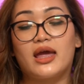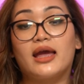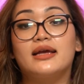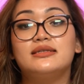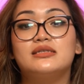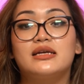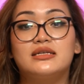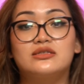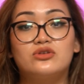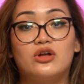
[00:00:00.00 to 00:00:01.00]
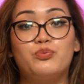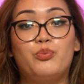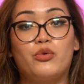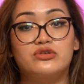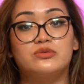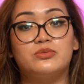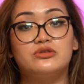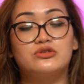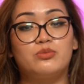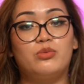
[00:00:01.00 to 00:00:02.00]
and it is not possible
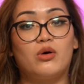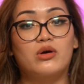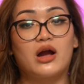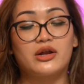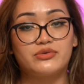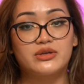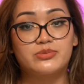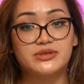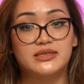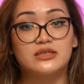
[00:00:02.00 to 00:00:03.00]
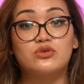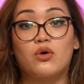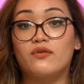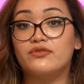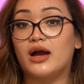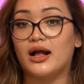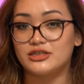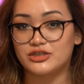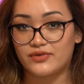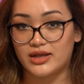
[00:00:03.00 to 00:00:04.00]
to block 100% of the
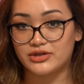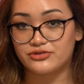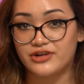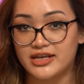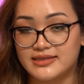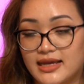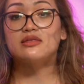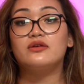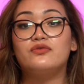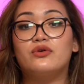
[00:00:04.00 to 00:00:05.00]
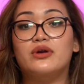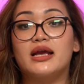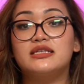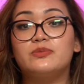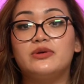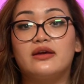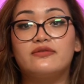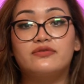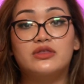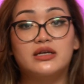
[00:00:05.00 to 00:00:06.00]
ultraviolet rays. Therefore,
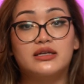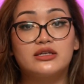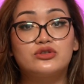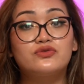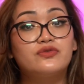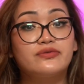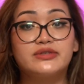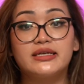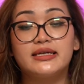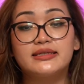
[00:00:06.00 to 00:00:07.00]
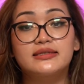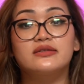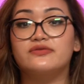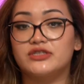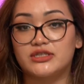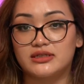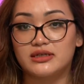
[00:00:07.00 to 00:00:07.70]
SPF 30 to 50 is sufficient.